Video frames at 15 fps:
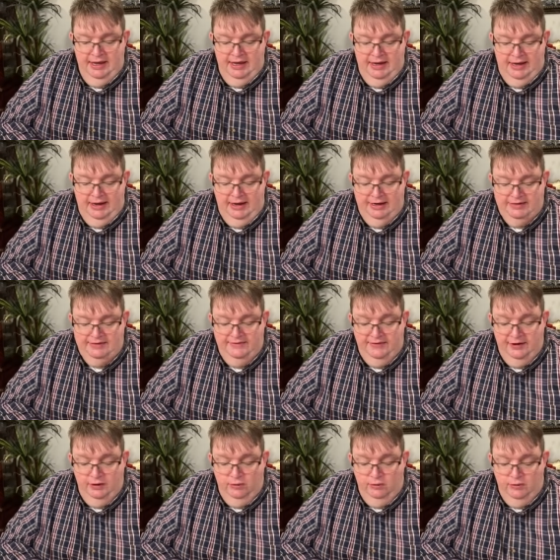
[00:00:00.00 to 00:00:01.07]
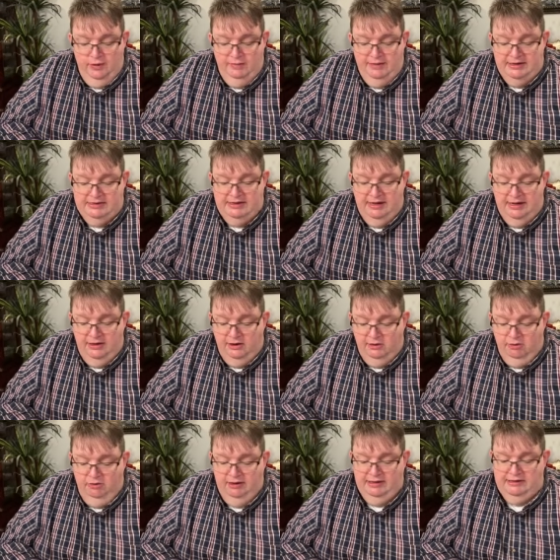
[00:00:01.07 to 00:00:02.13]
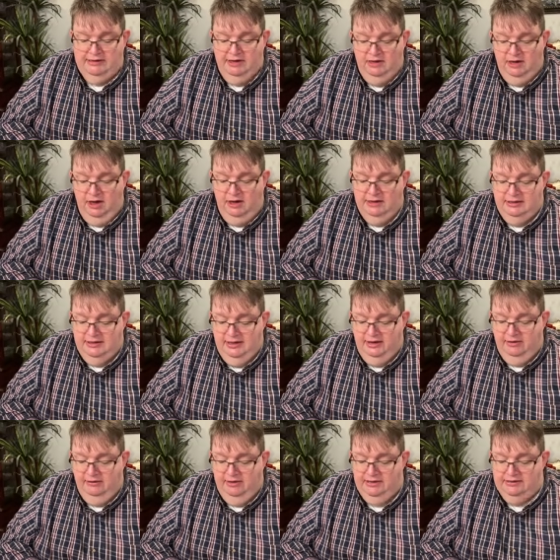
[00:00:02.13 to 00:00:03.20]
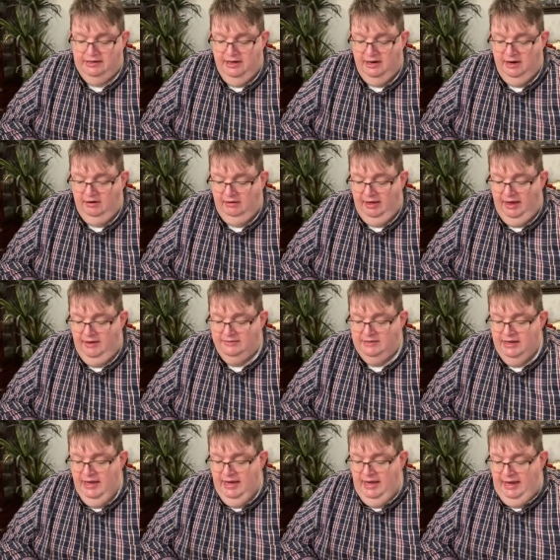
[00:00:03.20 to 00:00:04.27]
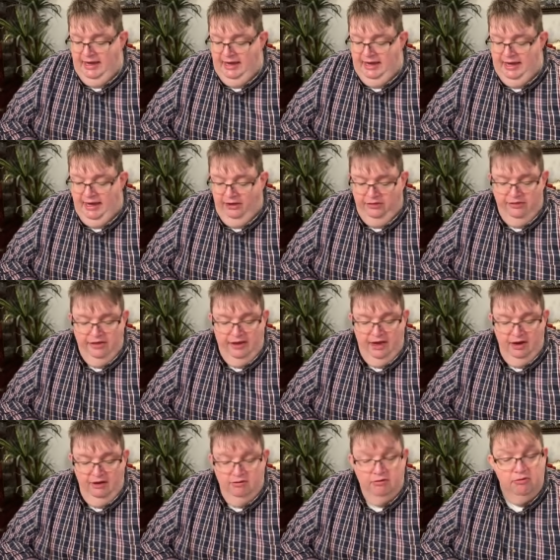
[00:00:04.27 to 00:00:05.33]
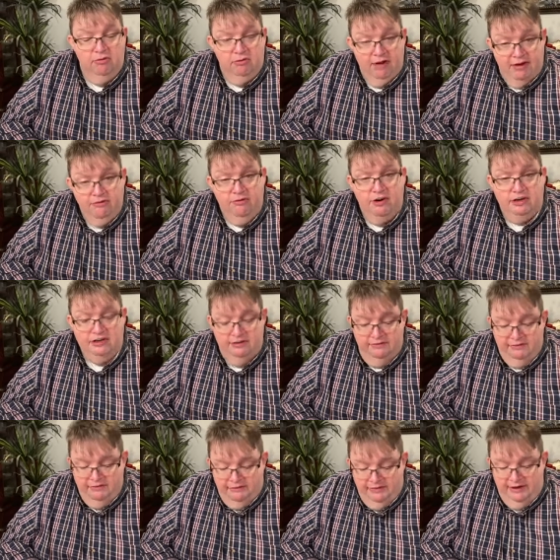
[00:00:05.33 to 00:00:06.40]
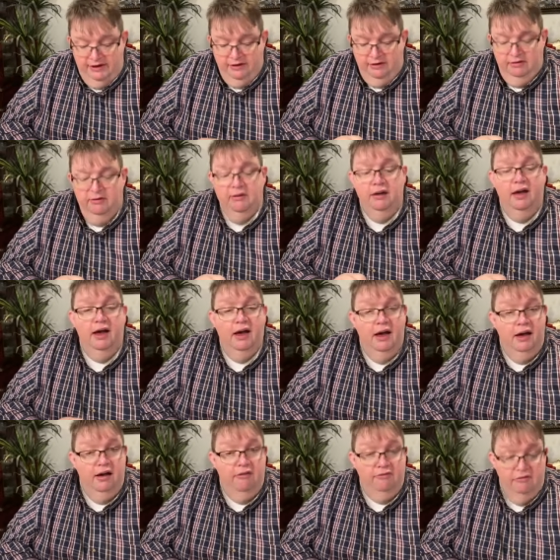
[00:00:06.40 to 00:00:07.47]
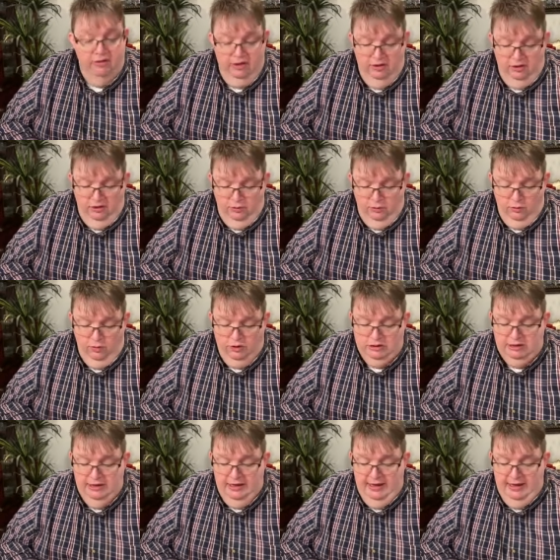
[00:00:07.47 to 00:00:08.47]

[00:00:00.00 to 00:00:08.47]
And His fear we must increase, not decrease, in our lives. A healthy, reverent fear of the Lord.